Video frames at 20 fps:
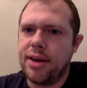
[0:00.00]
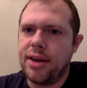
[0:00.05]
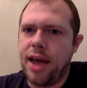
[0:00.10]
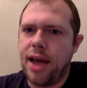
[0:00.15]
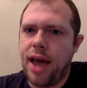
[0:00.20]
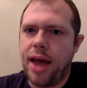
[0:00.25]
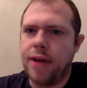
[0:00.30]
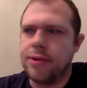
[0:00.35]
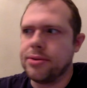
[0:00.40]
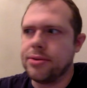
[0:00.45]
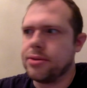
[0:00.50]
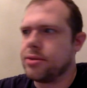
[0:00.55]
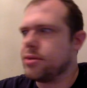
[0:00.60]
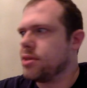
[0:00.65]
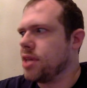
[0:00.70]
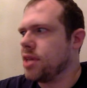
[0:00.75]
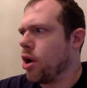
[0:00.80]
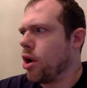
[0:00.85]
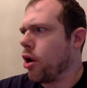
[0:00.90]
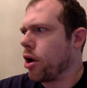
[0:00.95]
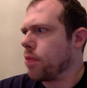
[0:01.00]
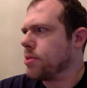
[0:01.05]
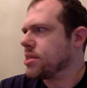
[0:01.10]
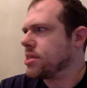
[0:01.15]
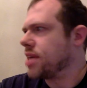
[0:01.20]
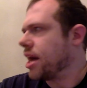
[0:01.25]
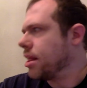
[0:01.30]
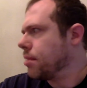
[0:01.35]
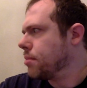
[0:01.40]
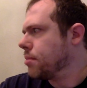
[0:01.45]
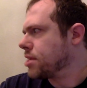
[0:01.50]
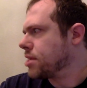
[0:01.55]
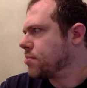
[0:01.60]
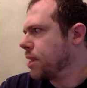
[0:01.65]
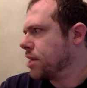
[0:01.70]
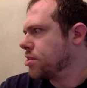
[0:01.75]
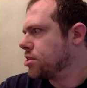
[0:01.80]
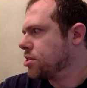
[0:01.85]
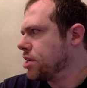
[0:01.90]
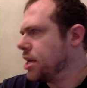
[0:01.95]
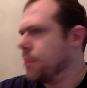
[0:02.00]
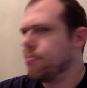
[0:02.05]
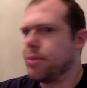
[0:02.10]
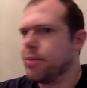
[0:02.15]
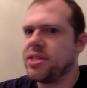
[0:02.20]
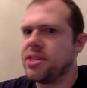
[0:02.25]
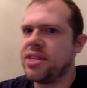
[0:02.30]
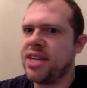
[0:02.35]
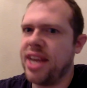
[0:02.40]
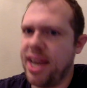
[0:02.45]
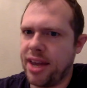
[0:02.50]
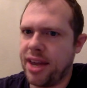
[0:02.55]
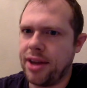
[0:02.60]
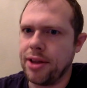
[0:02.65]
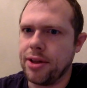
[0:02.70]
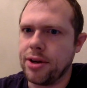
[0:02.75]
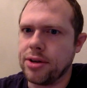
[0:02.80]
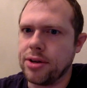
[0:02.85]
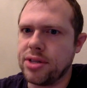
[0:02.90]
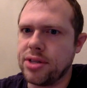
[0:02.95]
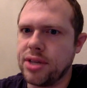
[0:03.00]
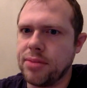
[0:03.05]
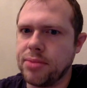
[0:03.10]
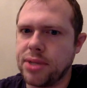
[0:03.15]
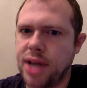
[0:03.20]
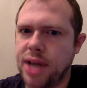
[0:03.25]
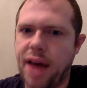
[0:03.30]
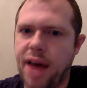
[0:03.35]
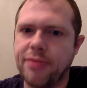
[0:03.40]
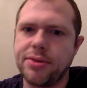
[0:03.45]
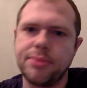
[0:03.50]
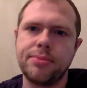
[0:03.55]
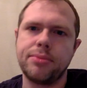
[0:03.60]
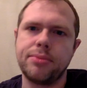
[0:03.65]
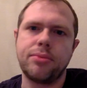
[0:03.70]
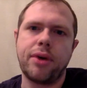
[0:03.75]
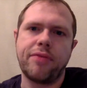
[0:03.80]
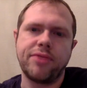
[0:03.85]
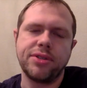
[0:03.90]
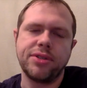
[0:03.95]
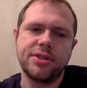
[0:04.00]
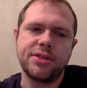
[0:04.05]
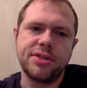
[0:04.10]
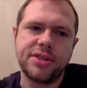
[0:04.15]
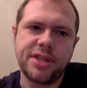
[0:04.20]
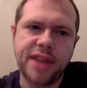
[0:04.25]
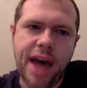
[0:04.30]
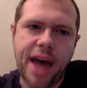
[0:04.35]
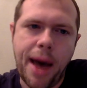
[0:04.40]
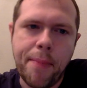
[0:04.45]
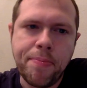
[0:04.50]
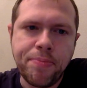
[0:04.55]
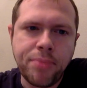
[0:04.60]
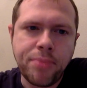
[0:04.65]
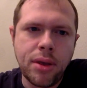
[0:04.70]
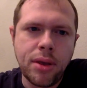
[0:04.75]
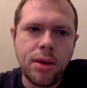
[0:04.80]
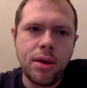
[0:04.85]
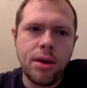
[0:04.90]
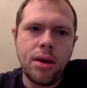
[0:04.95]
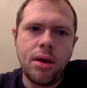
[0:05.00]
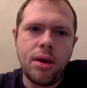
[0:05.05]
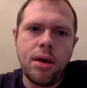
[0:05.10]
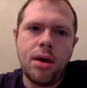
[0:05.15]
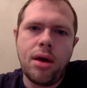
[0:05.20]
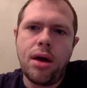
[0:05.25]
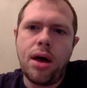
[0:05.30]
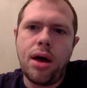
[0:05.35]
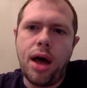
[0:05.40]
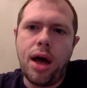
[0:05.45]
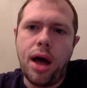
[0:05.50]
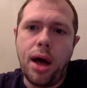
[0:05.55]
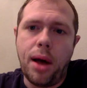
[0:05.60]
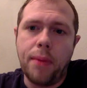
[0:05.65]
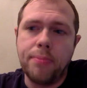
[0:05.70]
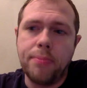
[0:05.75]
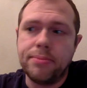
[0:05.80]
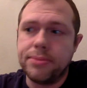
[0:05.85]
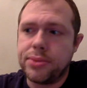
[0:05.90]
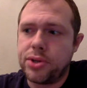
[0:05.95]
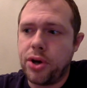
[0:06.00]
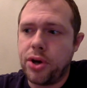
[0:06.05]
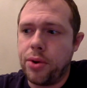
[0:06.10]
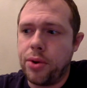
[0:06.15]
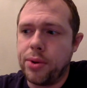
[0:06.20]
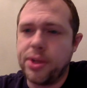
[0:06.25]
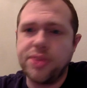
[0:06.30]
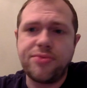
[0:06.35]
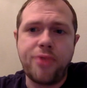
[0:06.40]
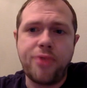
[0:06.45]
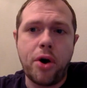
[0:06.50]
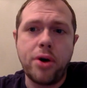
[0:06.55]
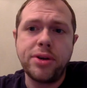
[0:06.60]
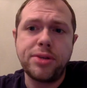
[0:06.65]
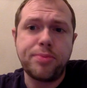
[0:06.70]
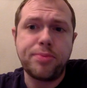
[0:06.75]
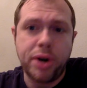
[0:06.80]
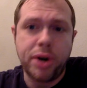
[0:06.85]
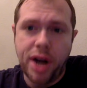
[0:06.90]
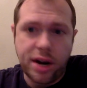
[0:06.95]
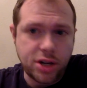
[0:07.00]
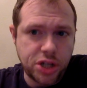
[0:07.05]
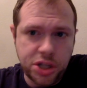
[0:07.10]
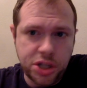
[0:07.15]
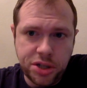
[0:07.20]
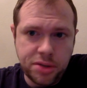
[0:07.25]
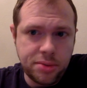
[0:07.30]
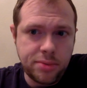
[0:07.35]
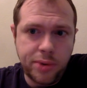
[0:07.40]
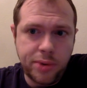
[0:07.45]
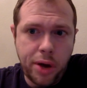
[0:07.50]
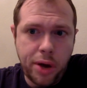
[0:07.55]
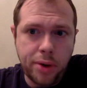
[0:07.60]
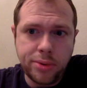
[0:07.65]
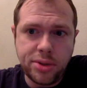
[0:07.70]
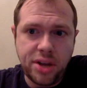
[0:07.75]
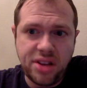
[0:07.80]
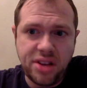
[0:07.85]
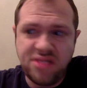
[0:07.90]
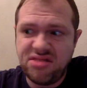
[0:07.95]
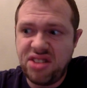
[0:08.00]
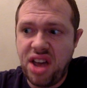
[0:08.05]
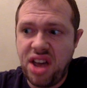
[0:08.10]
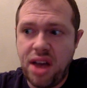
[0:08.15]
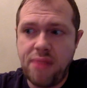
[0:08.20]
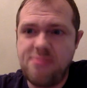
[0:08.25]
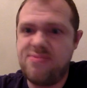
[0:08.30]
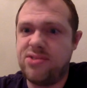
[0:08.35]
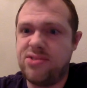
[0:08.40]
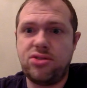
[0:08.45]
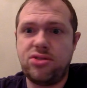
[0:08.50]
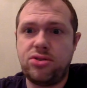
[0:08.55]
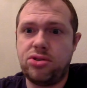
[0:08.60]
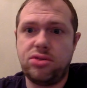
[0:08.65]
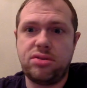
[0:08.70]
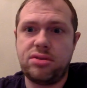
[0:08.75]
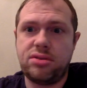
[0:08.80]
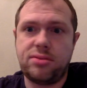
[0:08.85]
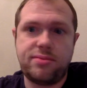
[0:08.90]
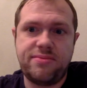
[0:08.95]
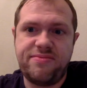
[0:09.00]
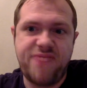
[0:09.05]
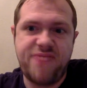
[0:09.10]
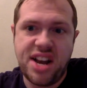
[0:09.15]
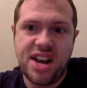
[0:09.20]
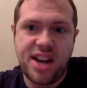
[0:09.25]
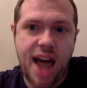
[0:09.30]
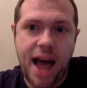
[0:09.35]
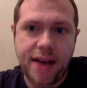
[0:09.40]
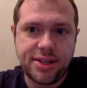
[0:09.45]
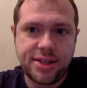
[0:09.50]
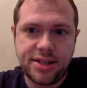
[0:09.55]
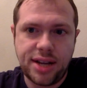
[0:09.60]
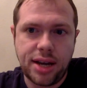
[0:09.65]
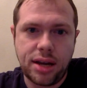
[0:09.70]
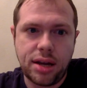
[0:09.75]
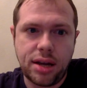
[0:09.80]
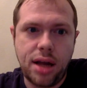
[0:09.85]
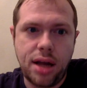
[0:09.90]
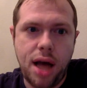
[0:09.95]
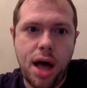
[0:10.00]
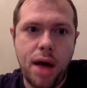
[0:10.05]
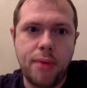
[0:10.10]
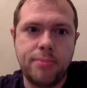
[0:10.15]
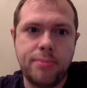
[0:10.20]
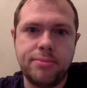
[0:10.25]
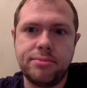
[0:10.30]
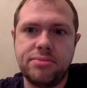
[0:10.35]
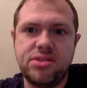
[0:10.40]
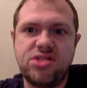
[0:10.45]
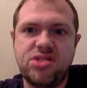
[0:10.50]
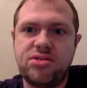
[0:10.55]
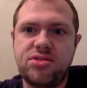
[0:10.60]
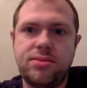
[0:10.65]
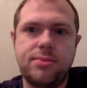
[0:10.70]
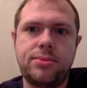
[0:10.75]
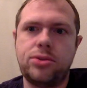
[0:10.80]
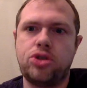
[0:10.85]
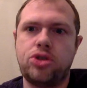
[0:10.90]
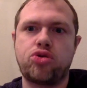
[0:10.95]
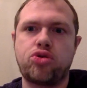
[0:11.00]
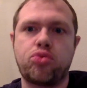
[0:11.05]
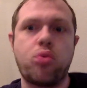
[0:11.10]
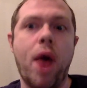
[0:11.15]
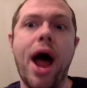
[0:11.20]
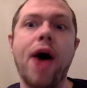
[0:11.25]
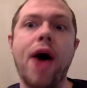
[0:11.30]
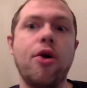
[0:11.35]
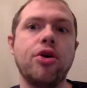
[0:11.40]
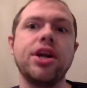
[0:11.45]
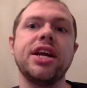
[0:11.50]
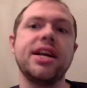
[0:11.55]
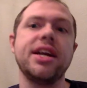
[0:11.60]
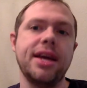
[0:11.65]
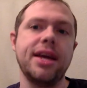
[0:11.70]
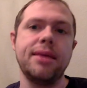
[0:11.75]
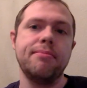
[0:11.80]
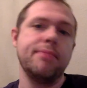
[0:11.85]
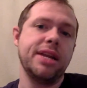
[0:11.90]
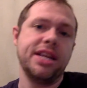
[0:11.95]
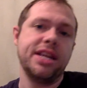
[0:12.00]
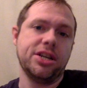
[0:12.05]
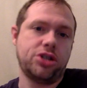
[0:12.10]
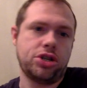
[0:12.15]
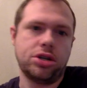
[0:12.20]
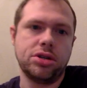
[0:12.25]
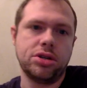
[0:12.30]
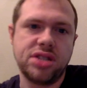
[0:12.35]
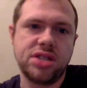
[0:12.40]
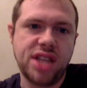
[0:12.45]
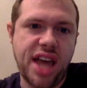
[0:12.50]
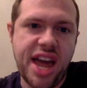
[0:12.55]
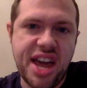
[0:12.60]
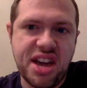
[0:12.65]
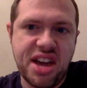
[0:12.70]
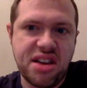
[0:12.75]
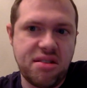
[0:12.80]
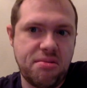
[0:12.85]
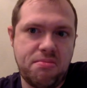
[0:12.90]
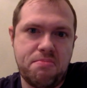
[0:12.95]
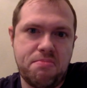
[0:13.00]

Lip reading: And the Arkham Asylum expansion in particular seems to have some references to that. So as far as production goes on this game, it's just fantastic. It's drowning in miniatures, like